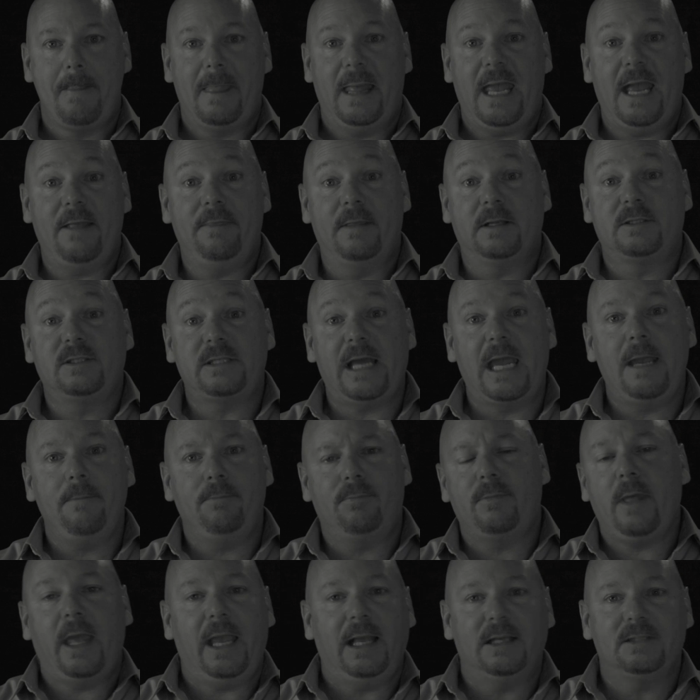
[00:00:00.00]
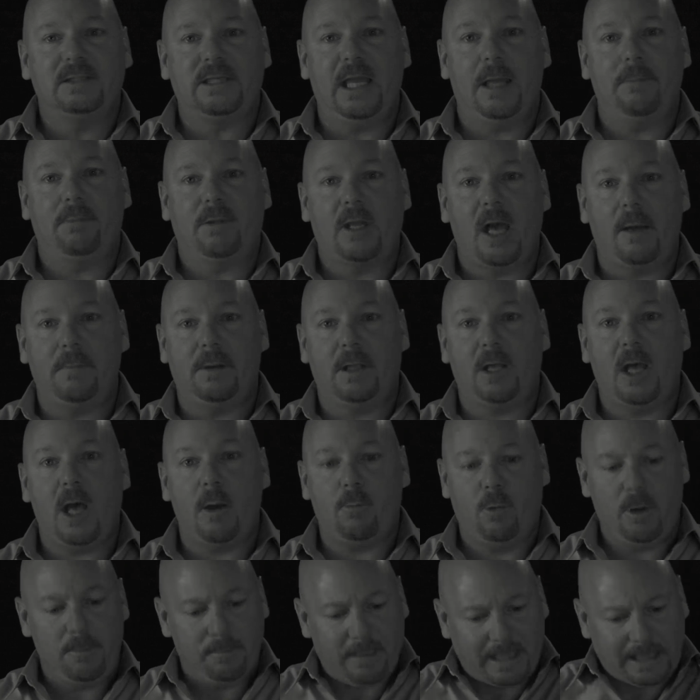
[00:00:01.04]
And the same things kept coming up.
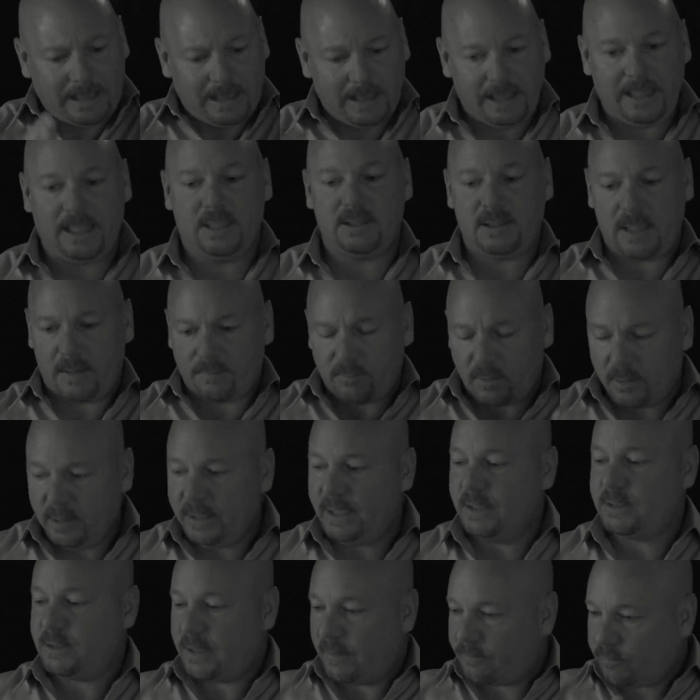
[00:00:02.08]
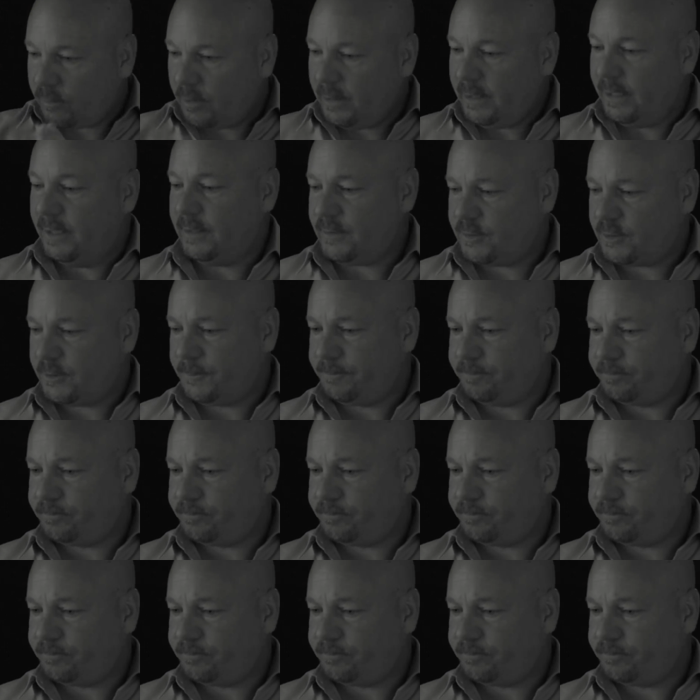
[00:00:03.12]
We made list after list after list.